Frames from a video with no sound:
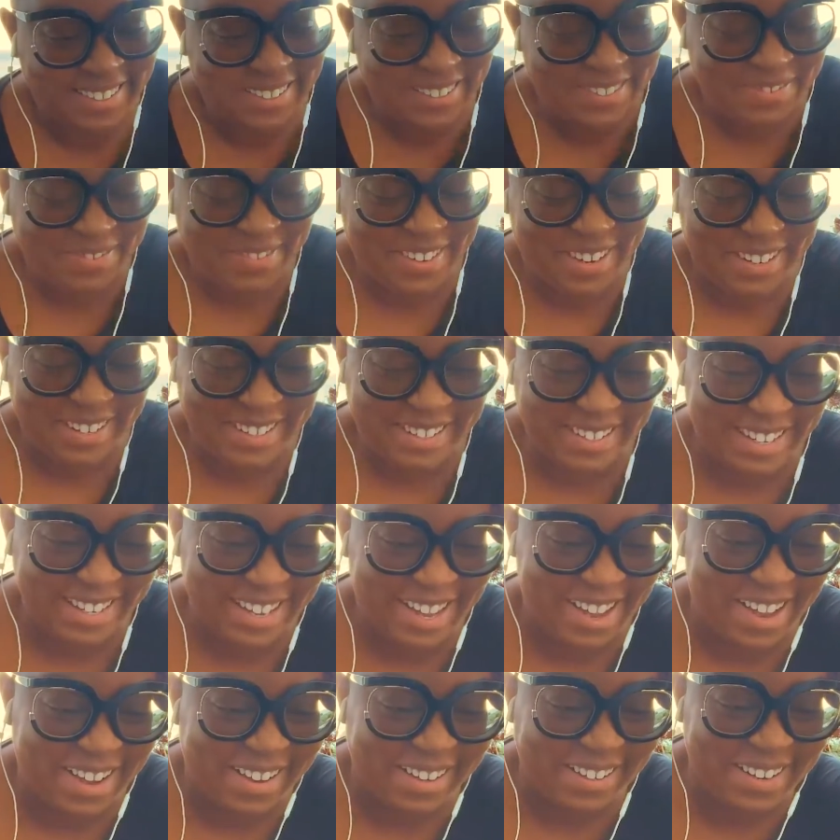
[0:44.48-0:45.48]
Mary said,
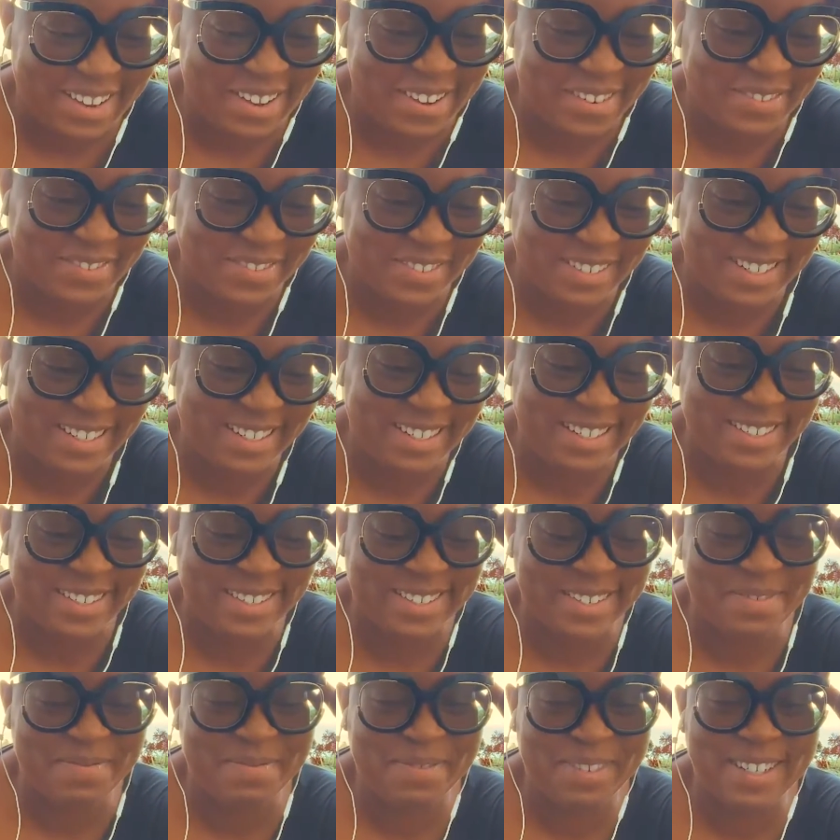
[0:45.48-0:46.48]
y'all love reading
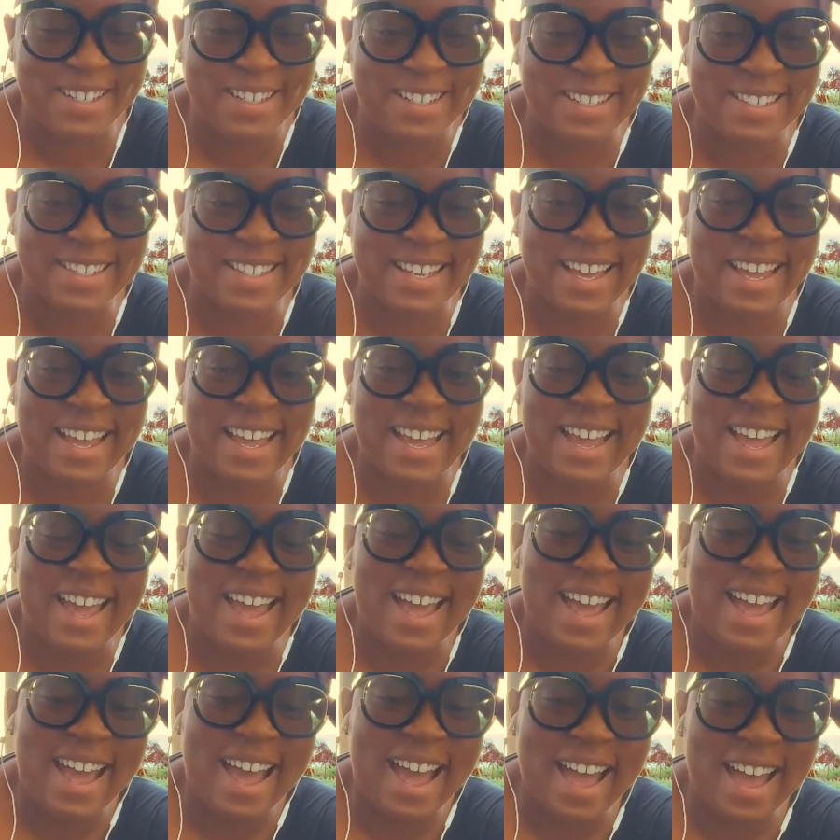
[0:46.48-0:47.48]
some books.
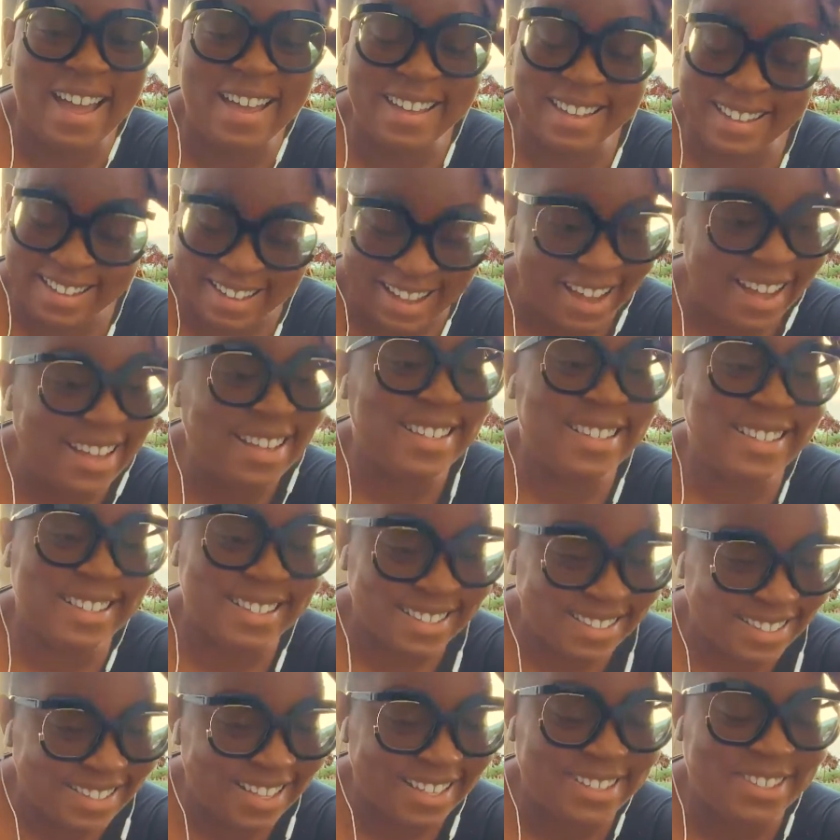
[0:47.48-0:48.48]

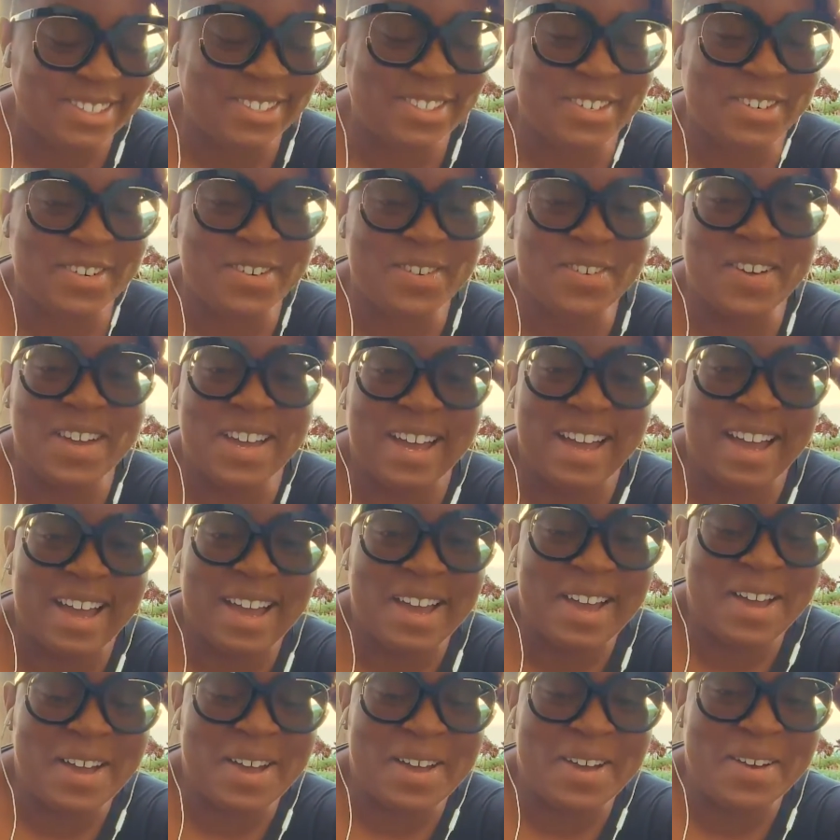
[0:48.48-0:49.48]
Yes, that's true.
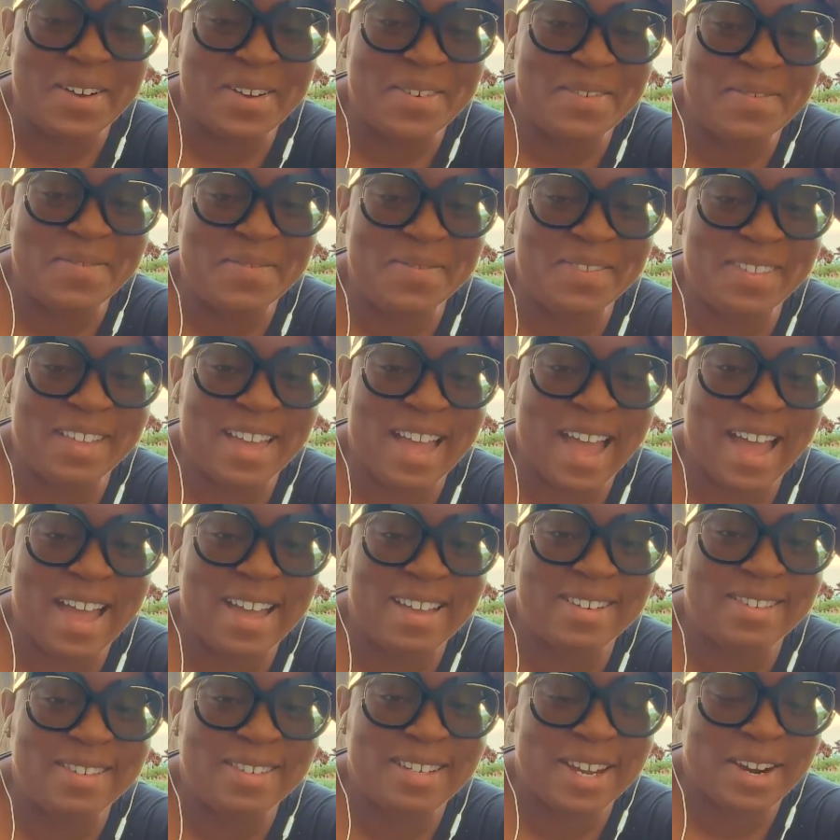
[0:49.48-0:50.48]

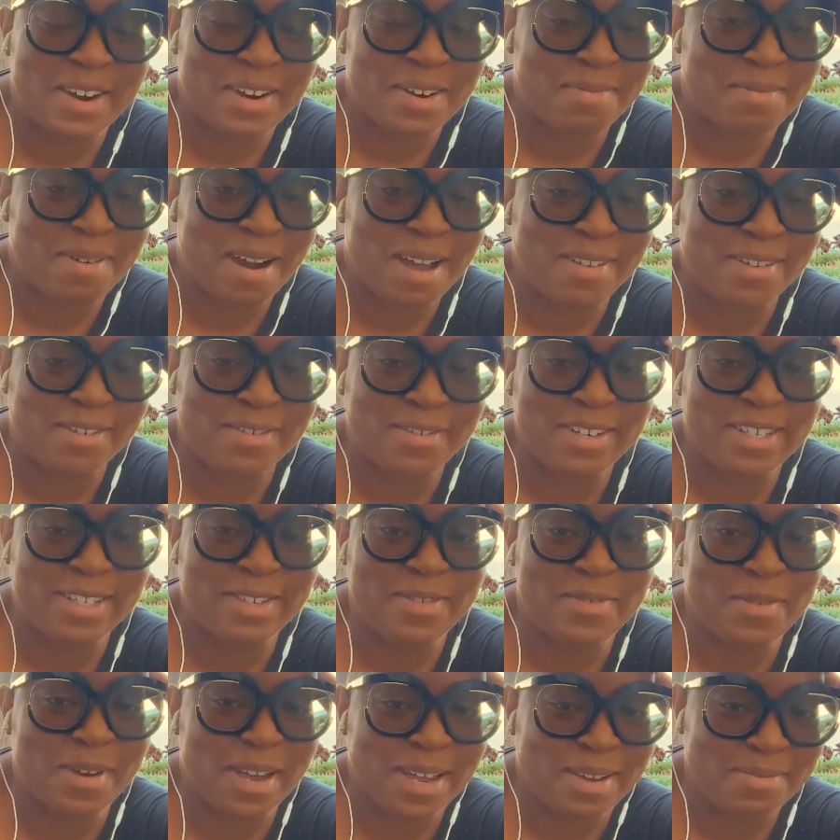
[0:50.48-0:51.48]
Derek probably reads
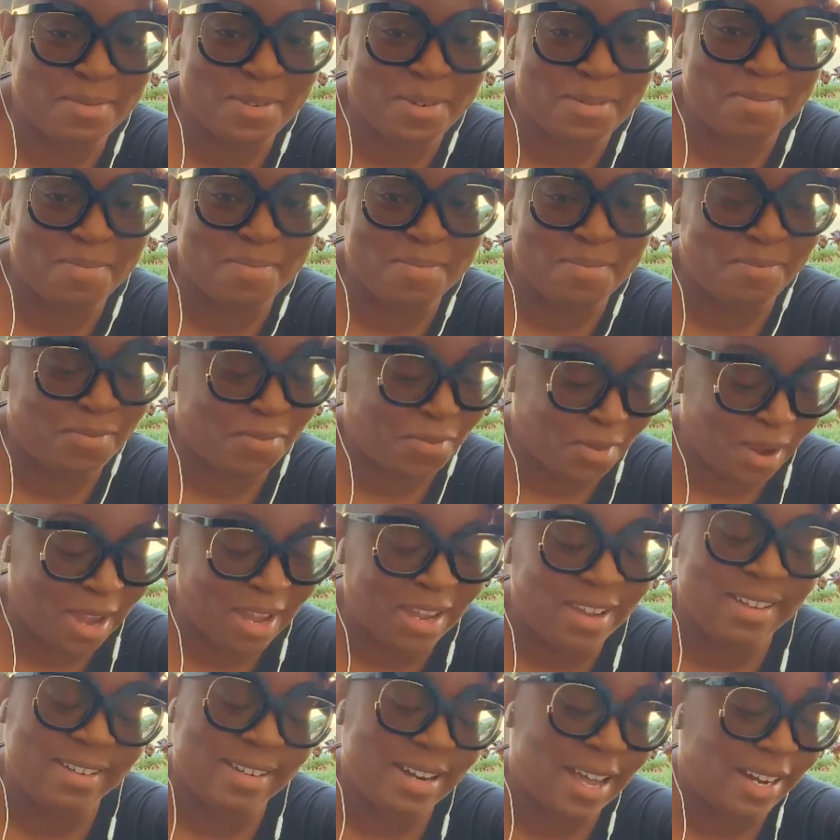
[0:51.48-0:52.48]

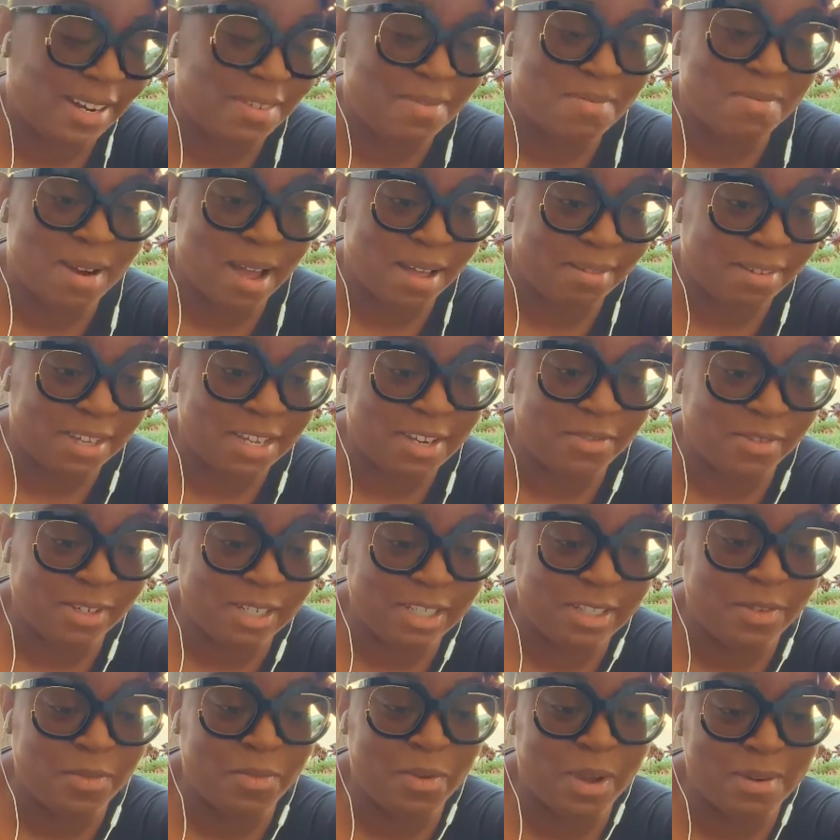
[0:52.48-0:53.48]
not even probably, he
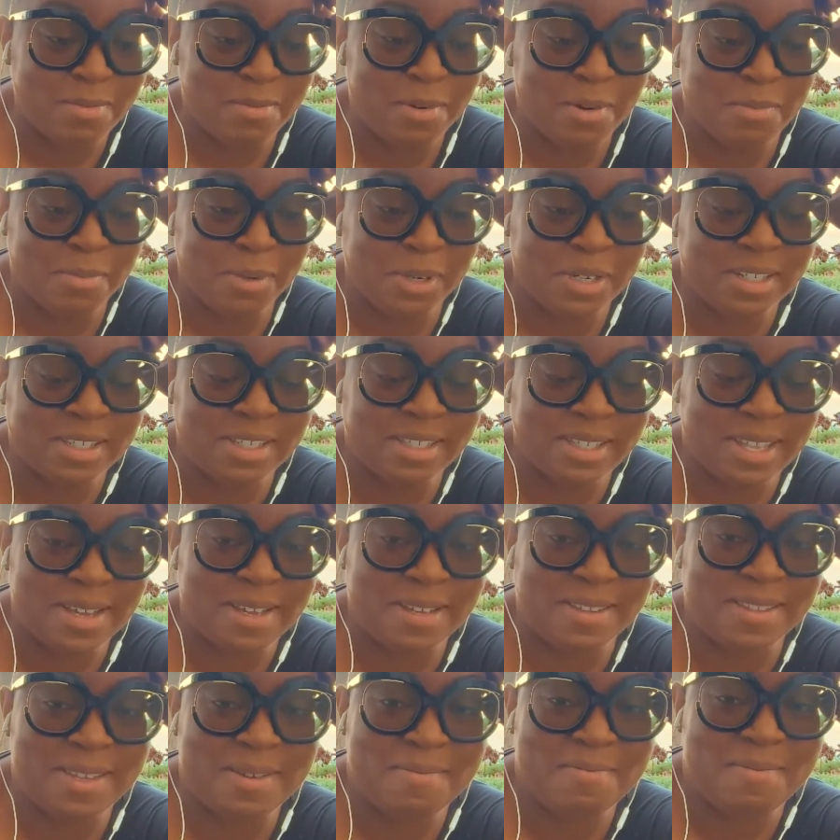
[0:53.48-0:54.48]
reads way more books
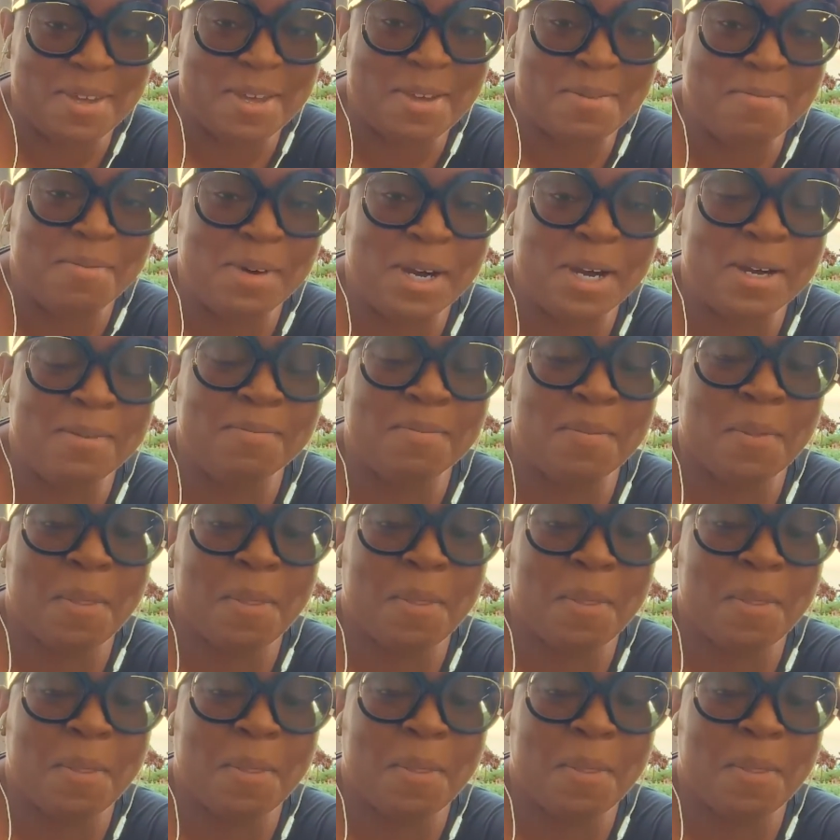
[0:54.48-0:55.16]
than me, but